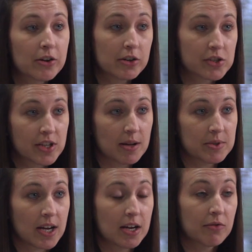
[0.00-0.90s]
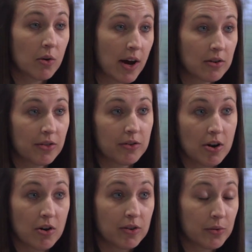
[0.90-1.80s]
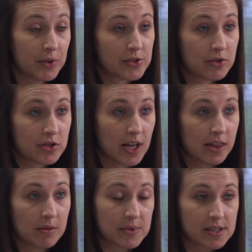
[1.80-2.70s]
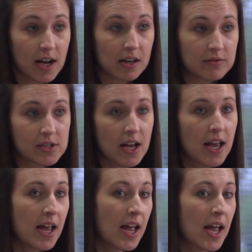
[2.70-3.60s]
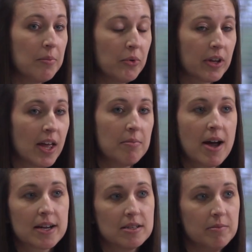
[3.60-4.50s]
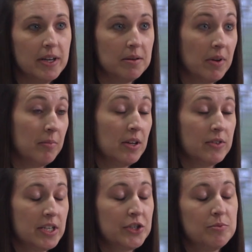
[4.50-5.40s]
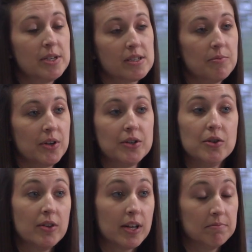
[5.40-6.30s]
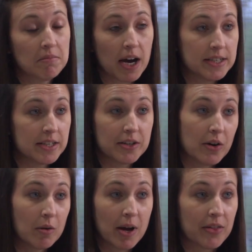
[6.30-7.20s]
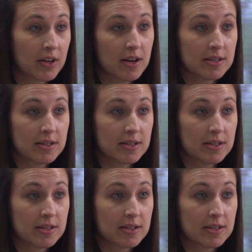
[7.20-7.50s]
I encourage them to kind of go out on their own and research that themselves and bring that back to me and maybe even teach me something new that I didn't know about the